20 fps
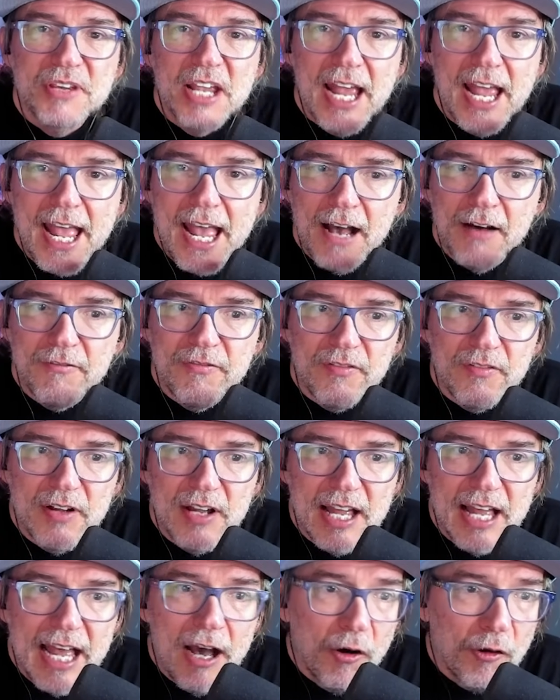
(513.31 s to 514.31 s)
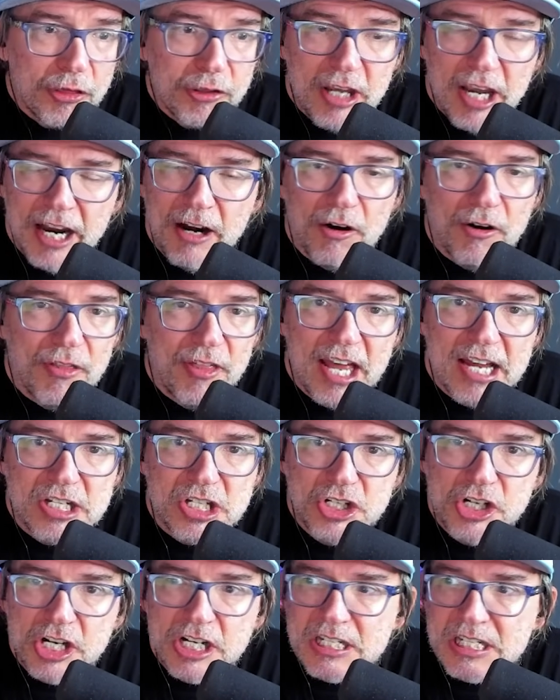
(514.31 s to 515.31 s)
have healthcare that's
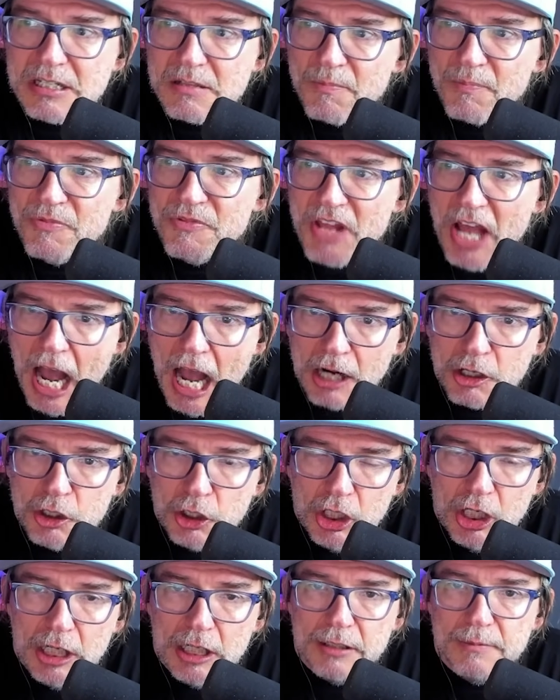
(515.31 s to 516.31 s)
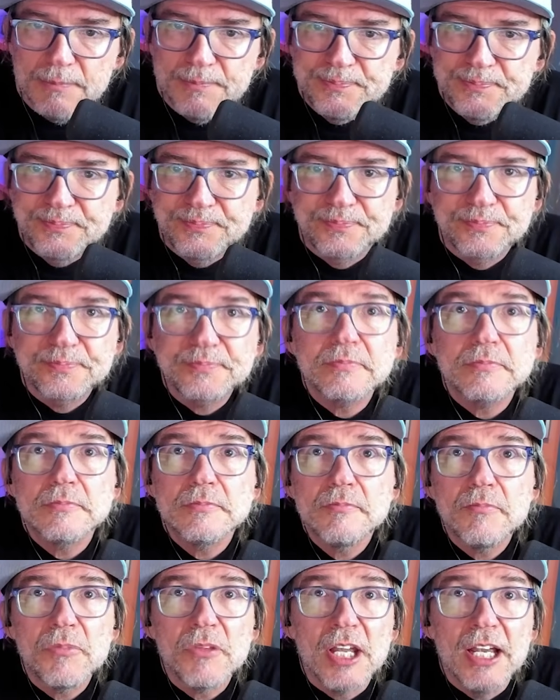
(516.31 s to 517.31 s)
just not good.
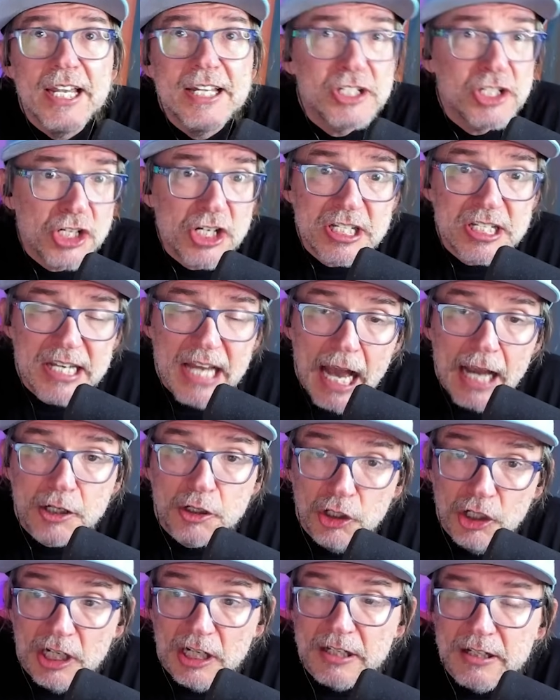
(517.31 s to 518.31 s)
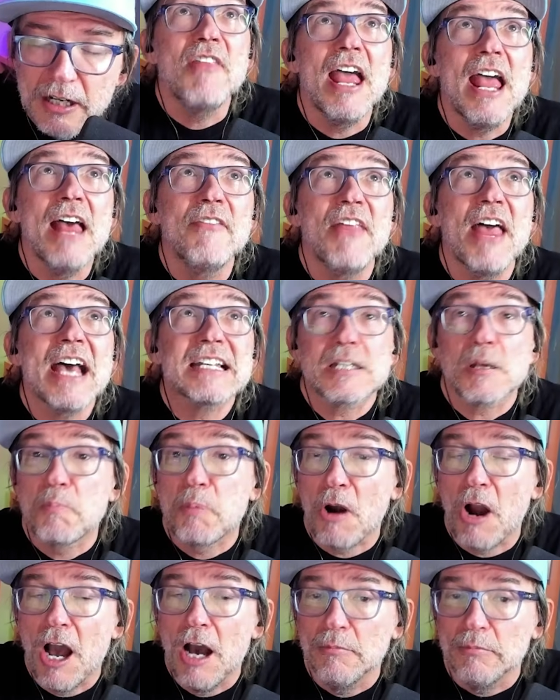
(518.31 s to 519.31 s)
It's just not good. And that's a
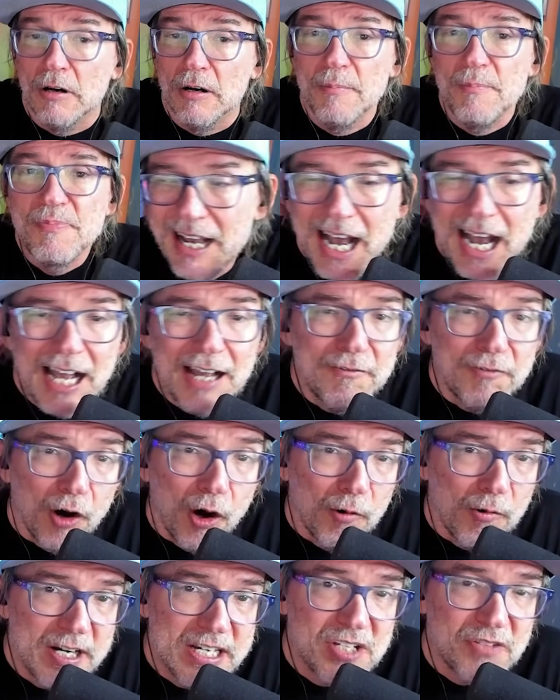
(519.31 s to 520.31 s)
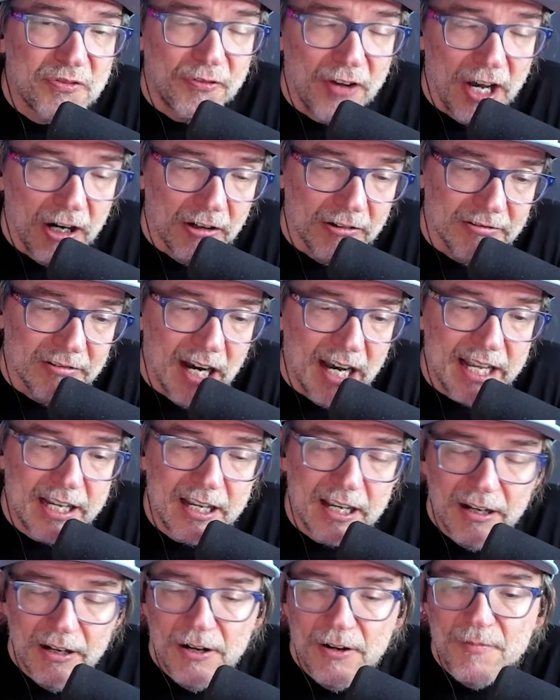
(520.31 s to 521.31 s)
problem. I've always felt
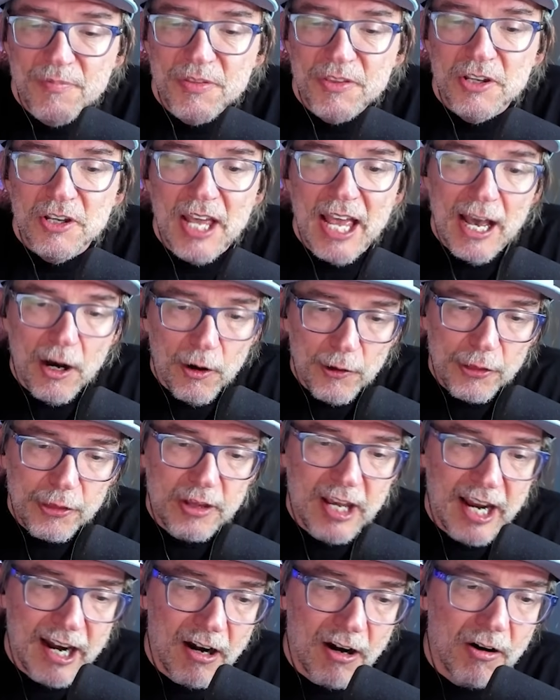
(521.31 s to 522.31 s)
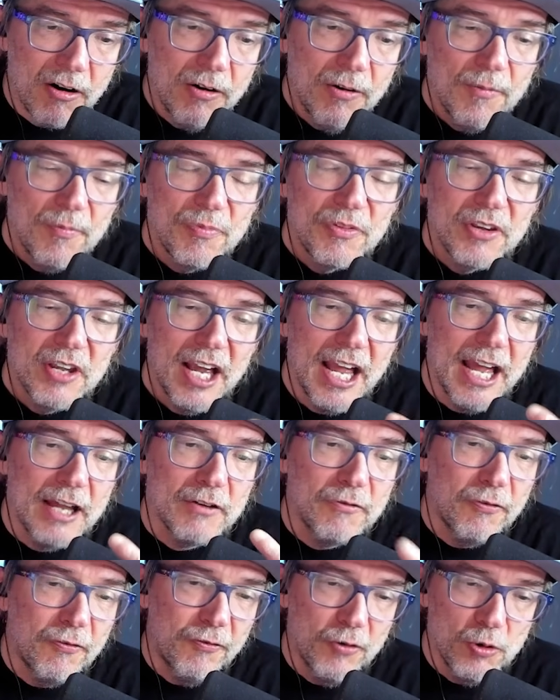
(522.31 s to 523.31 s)
like healthcare
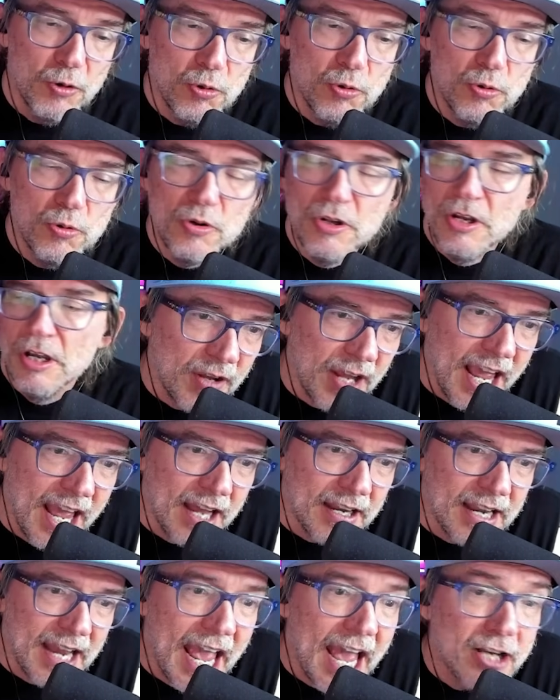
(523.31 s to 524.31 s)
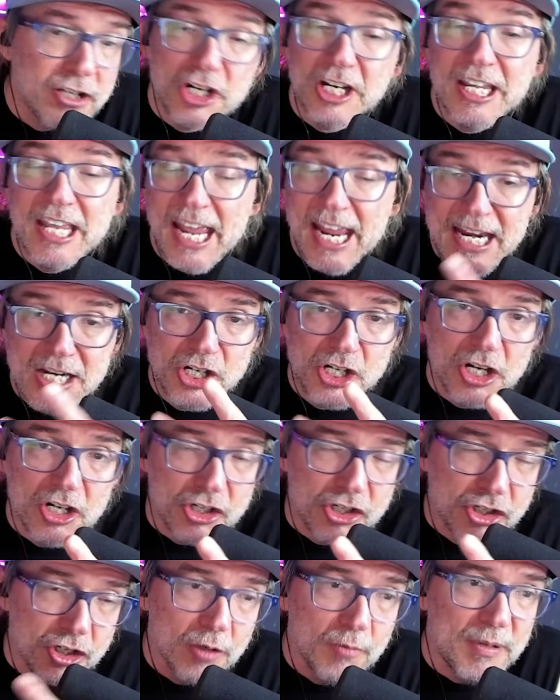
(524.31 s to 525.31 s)
and food and education
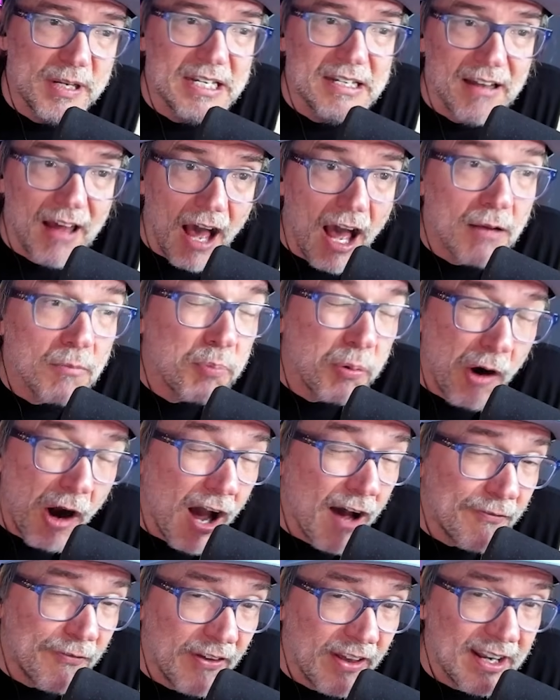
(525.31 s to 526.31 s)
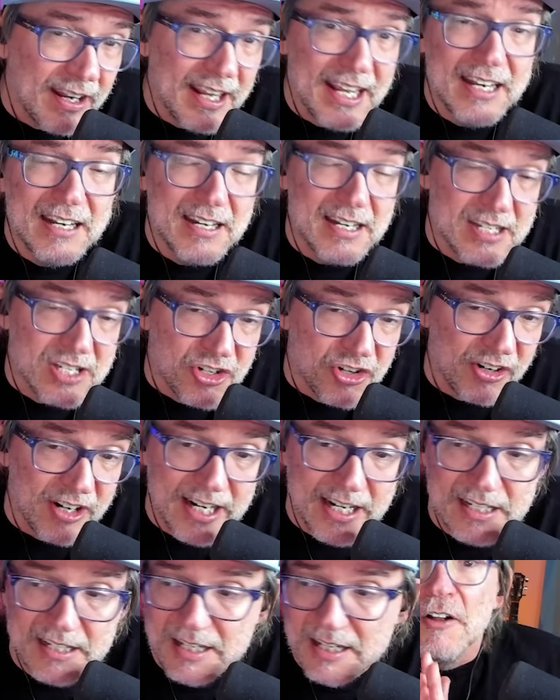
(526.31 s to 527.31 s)
should be nonprofit industries.